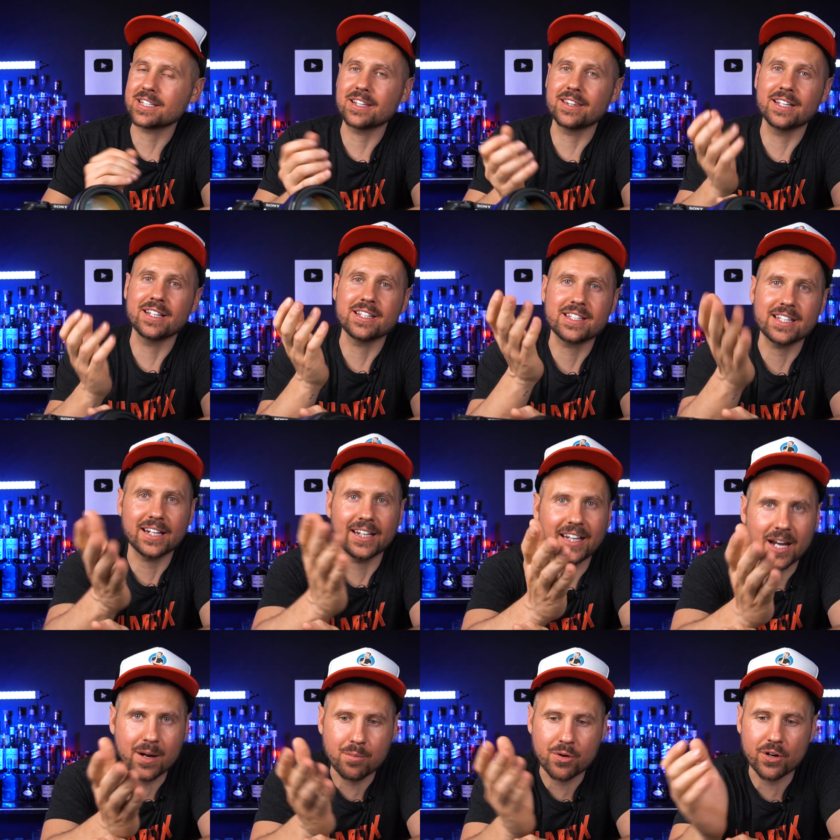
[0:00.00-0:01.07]
then set a
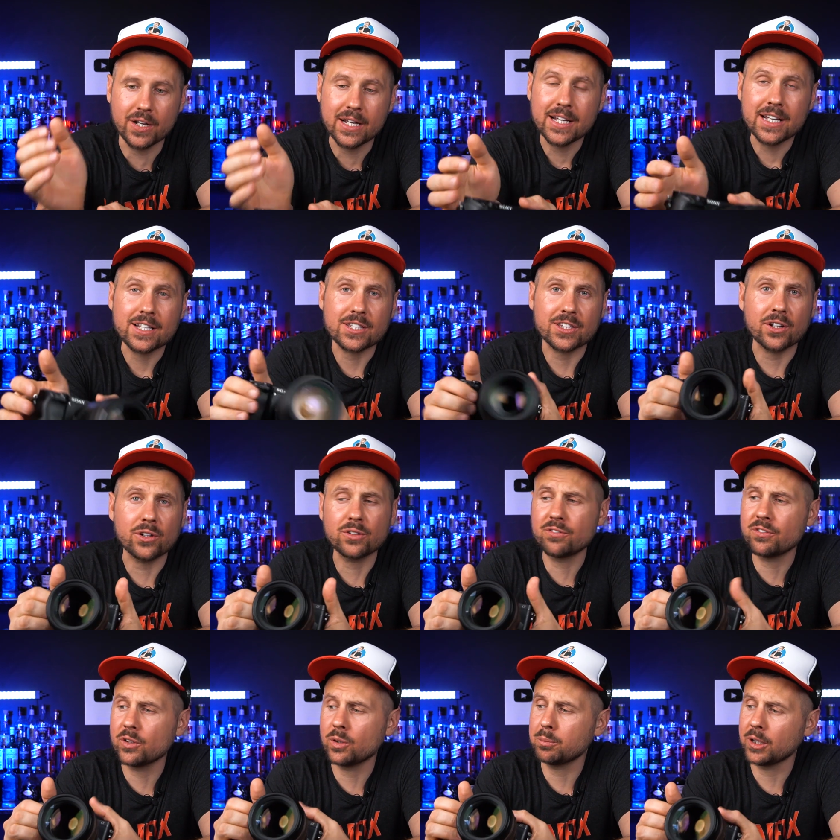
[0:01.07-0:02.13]
camera, start
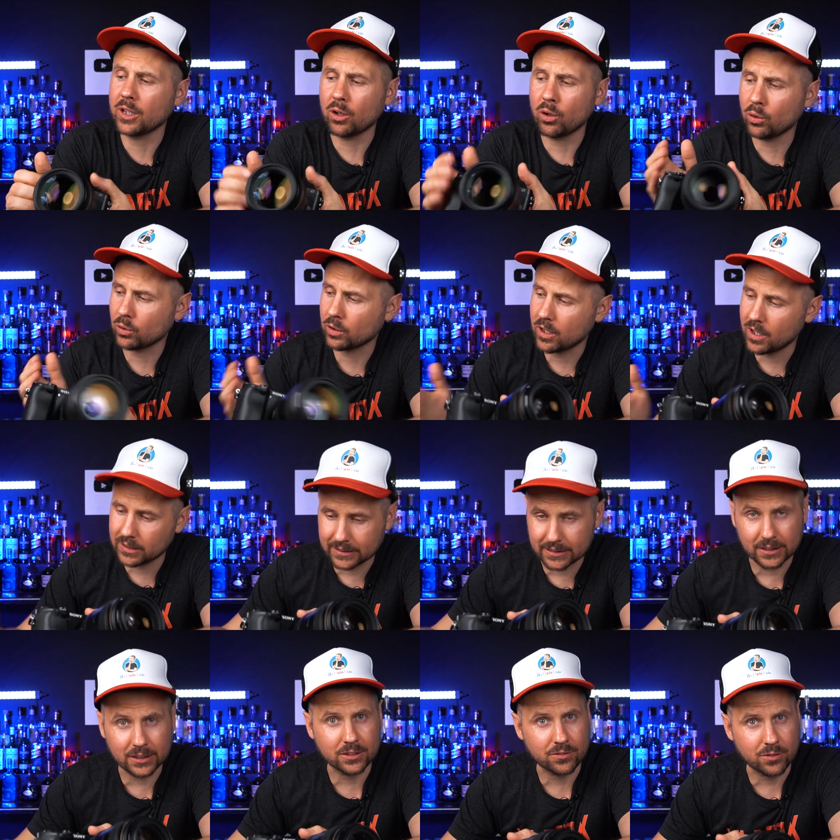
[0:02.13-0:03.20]
filming all
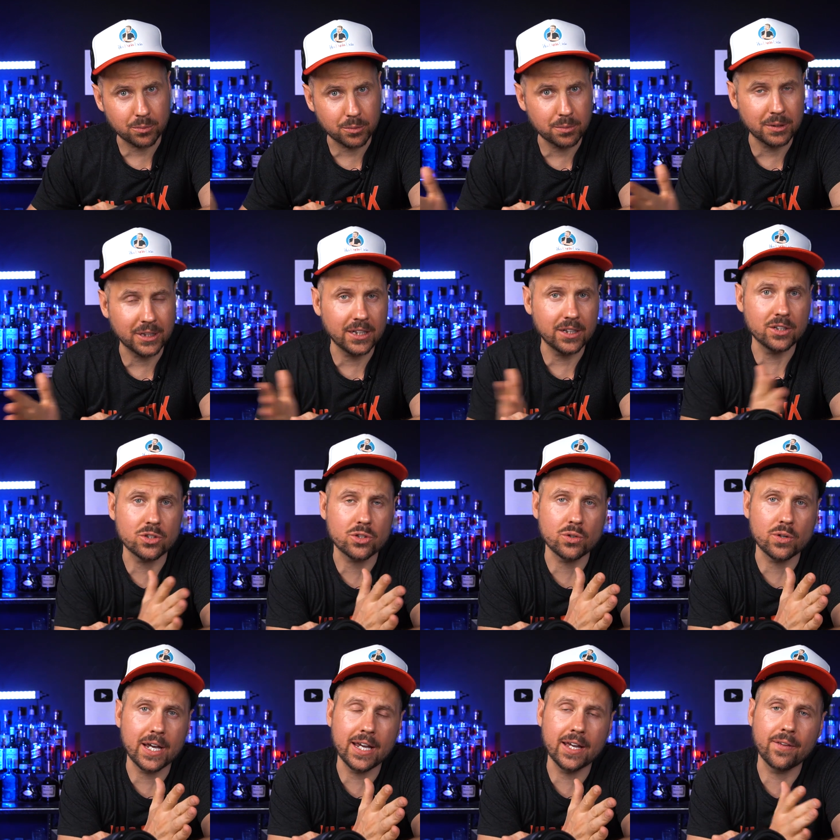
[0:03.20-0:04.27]
cocktails from the beginning
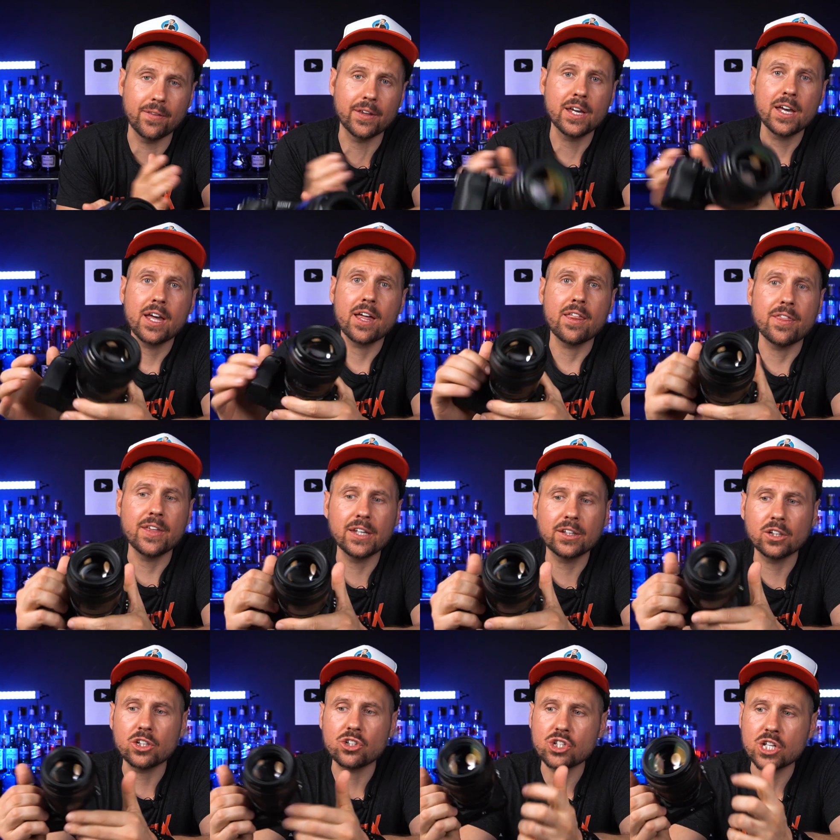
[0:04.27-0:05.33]
to end,
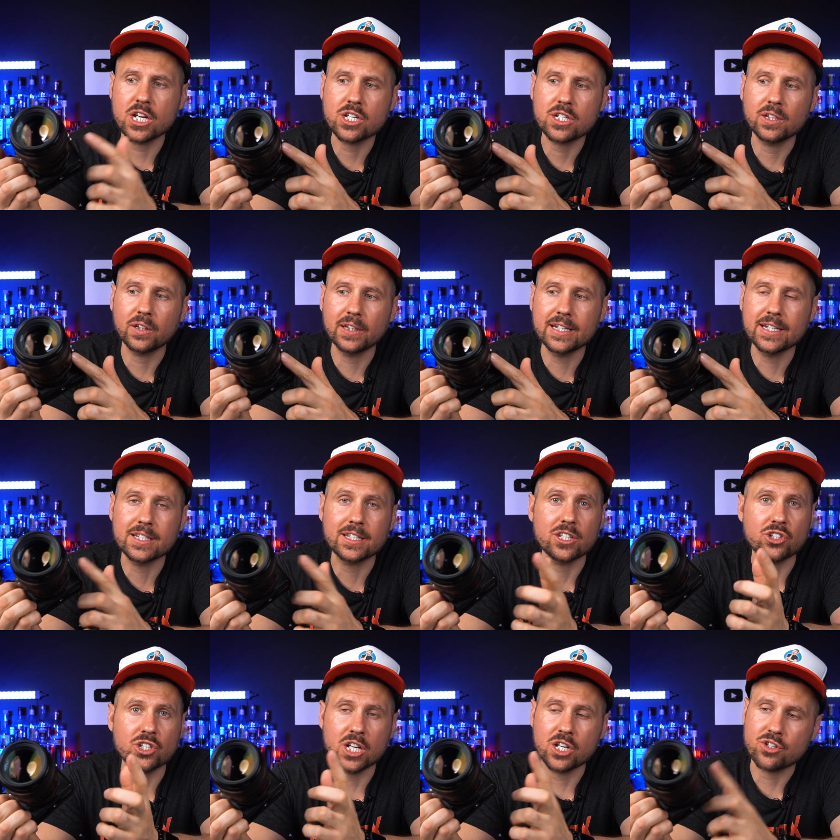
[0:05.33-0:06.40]
then change the lens,
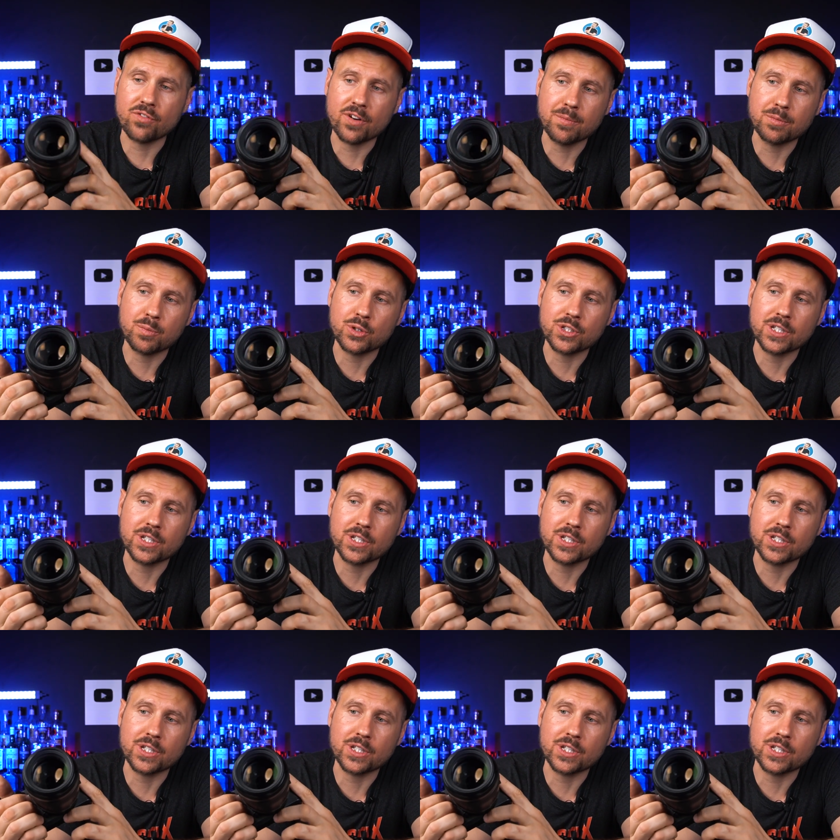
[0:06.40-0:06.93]
change frames per